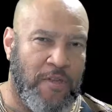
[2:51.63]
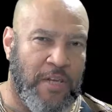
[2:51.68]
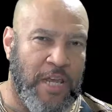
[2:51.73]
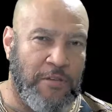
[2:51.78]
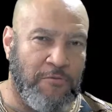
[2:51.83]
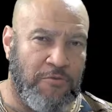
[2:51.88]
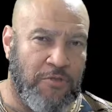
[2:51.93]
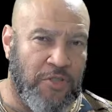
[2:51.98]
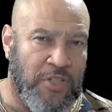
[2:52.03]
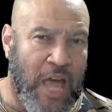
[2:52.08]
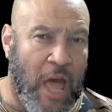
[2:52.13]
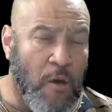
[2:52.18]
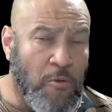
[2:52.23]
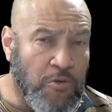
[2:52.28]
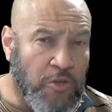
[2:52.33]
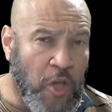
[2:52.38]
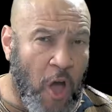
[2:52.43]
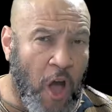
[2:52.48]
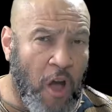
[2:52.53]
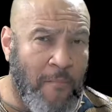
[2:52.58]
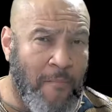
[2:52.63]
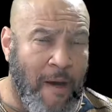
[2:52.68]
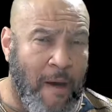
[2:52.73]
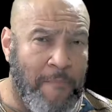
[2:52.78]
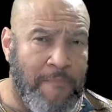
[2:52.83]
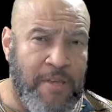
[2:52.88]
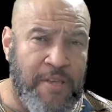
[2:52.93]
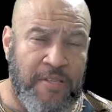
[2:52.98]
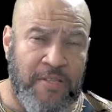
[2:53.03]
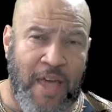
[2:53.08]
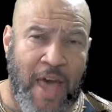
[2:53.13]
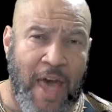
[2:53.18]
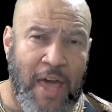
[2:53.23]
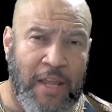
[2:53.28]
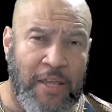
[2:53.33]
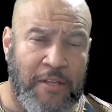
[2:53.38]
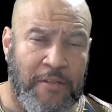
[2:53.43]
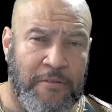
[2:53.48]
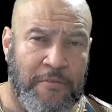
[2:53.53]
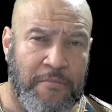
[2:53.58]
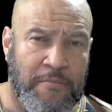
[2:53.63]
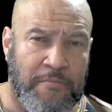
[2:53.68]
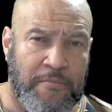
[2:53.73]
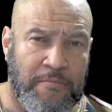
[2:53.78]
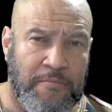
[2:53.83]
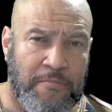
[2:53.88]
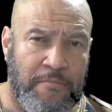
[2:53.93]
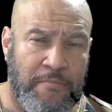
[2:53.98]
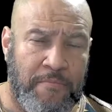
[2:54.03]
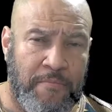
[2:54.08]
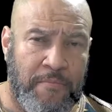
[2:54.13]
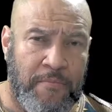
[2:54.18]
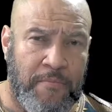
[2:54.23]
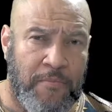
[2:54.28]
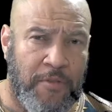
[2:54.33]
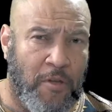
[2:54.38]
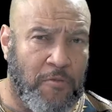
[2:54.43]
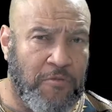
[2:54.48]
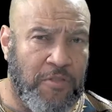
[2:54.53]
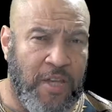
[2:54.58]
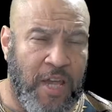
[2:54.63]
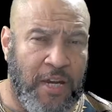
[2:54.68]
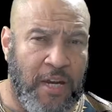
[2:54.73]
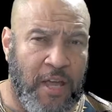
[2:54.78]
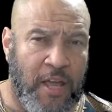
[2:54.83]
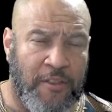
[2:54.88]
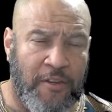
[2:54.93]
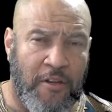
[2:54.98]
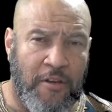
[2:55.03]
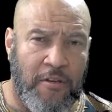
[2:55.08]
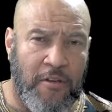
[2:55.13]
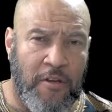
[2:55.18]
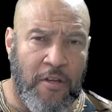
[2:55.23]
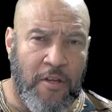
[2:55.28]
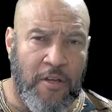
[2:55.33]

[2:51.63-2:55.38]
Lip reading: That's what Shaul was talking about. Be silent. Don't say nothing.